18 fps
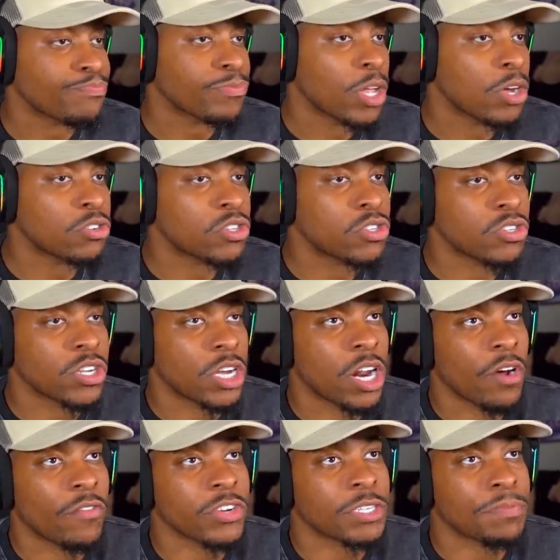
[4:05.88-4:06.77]
Those 2
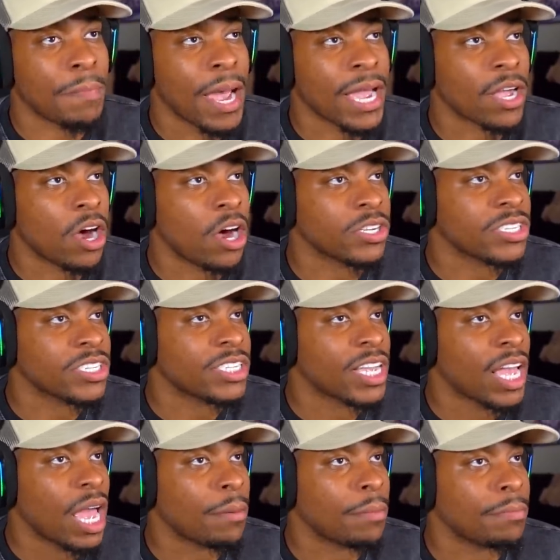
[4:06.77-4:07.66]
turnovers might cost us the
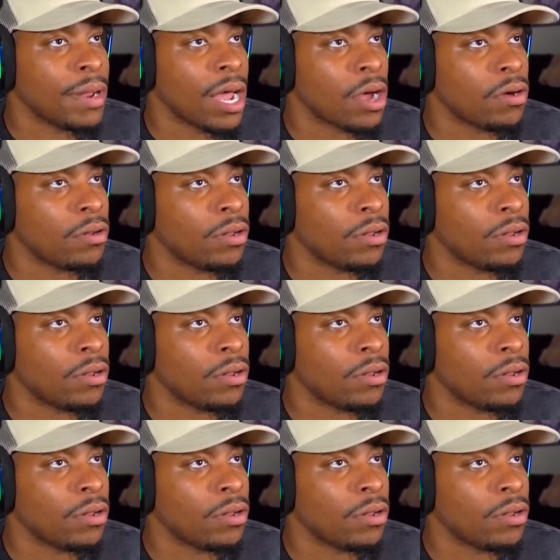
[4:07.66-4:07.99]
game. I'm not gonna